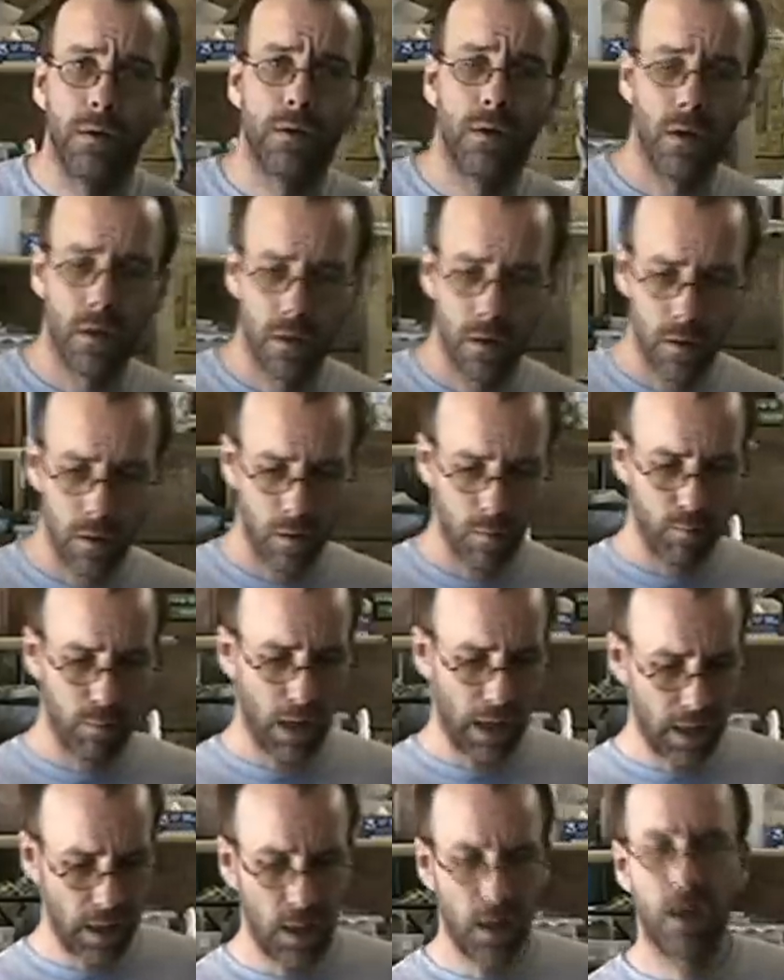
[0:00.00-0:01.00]
Here's another
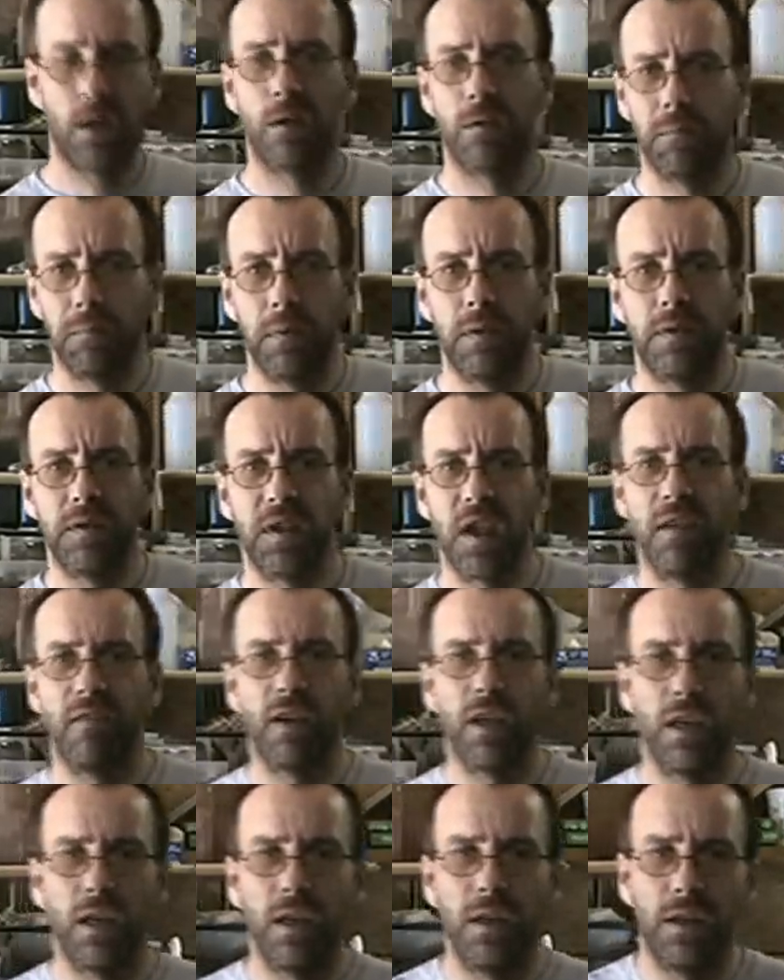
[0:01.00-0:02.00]
blade
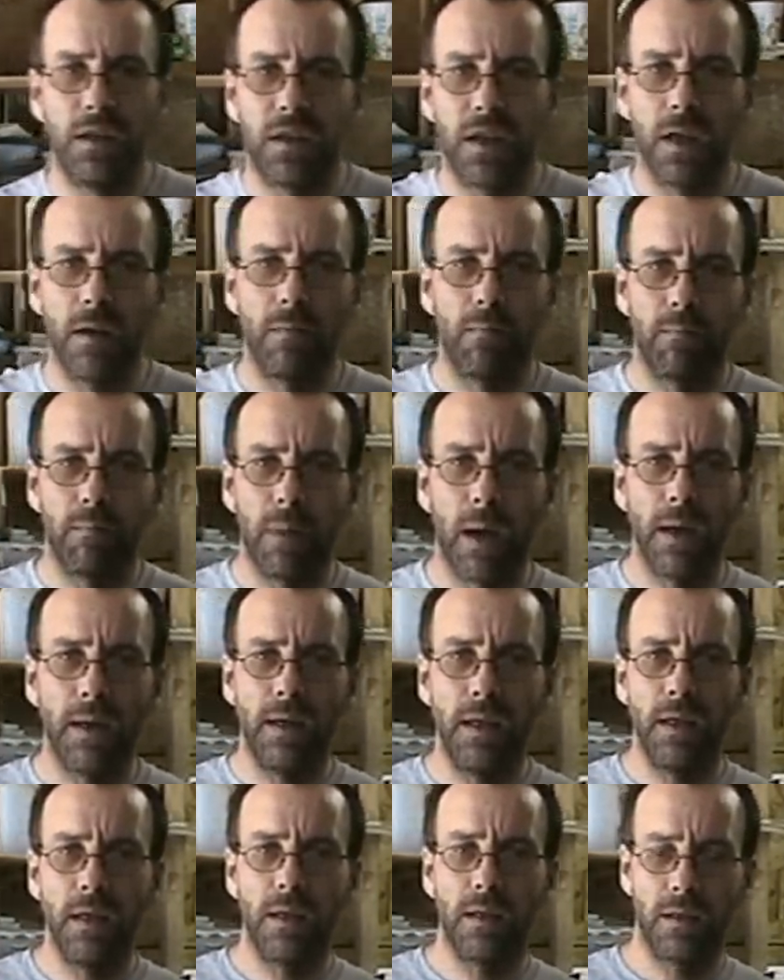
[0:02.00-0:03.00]
saving type
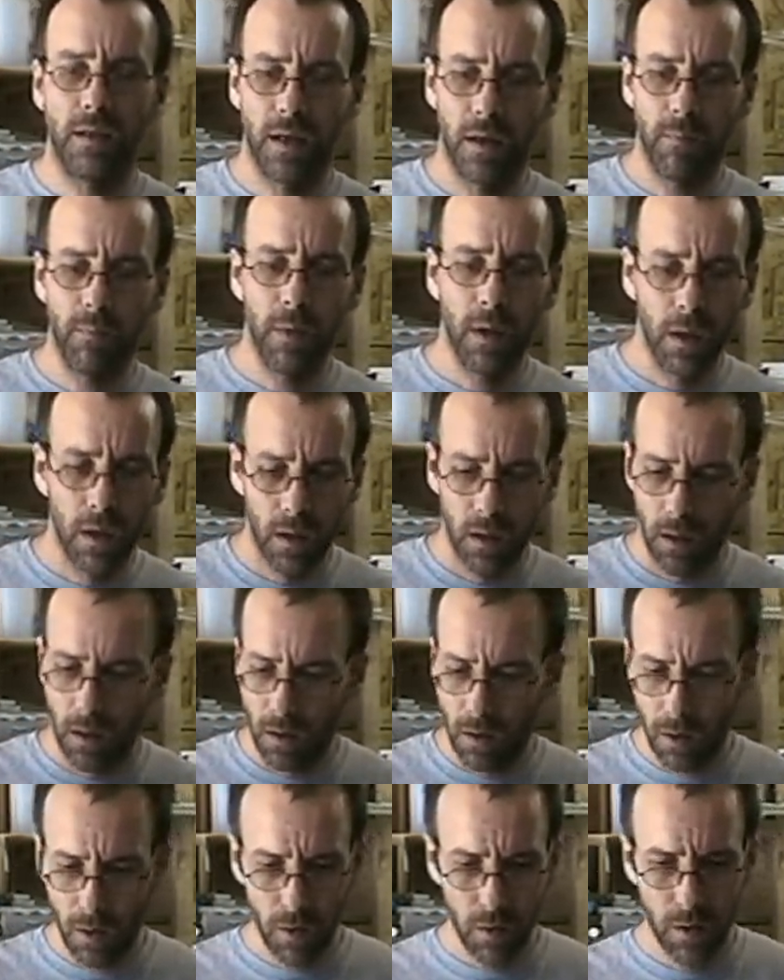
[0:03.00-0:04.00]
idea tip.
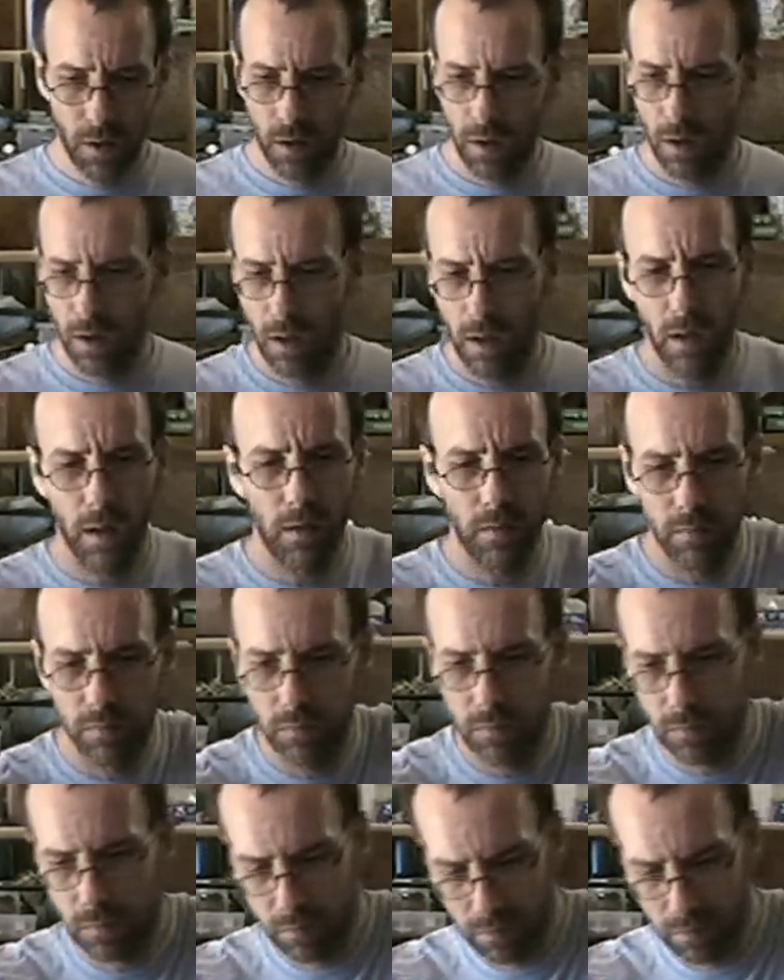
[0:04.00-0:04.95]
You know, the